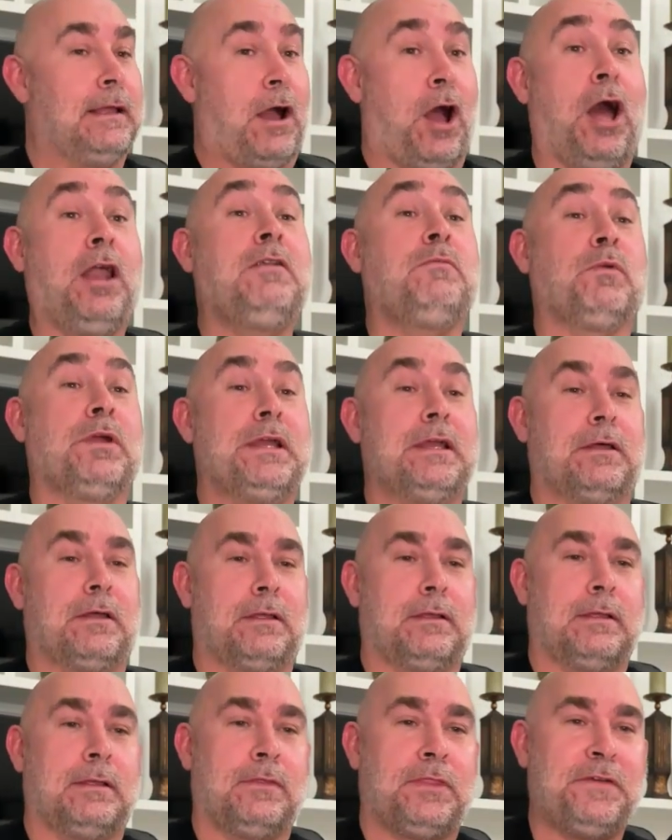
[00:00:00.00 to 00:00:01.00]

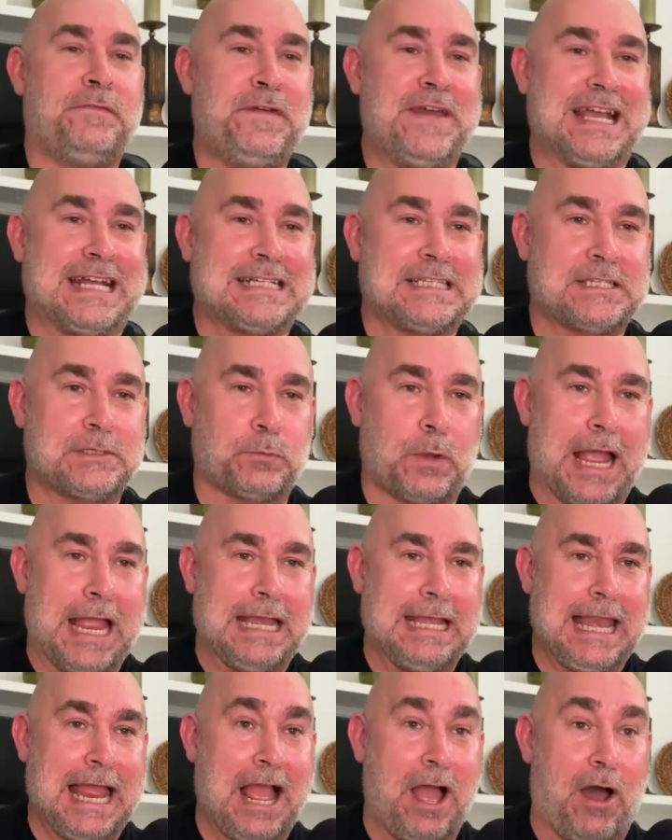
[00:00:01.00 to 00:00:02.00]
Unreal. The VIX
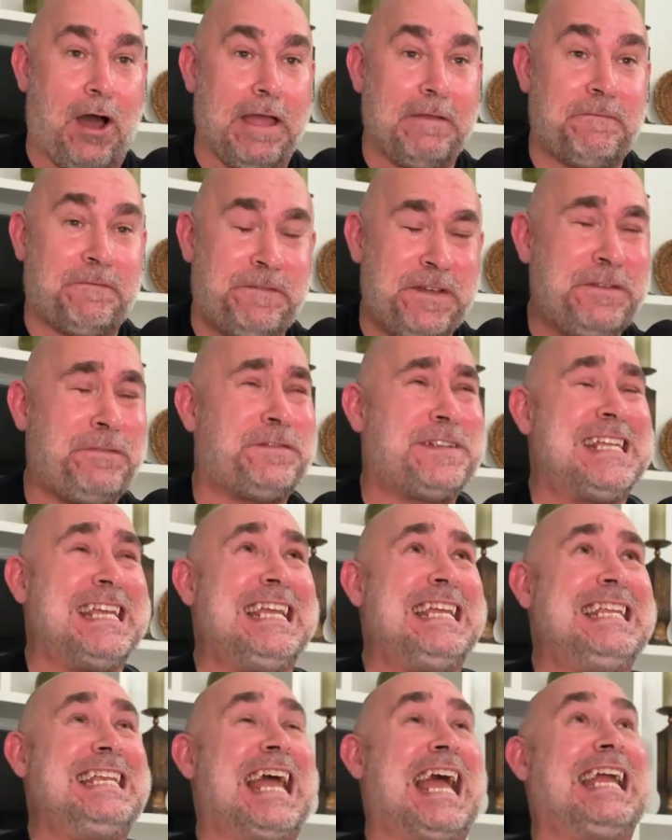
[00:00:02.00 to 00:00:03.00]
right now at
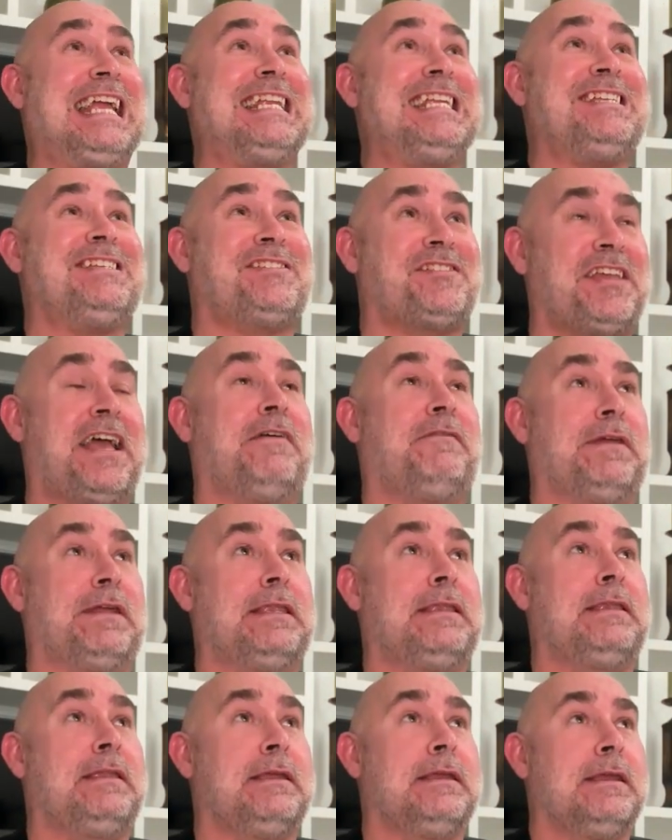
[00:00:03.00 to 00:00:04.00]

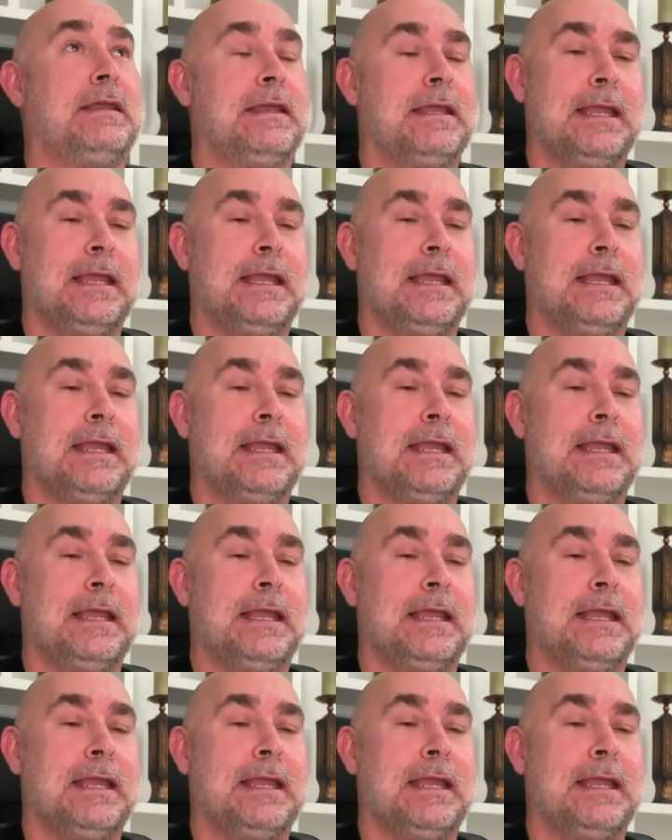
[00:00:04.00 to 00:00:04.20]
1597,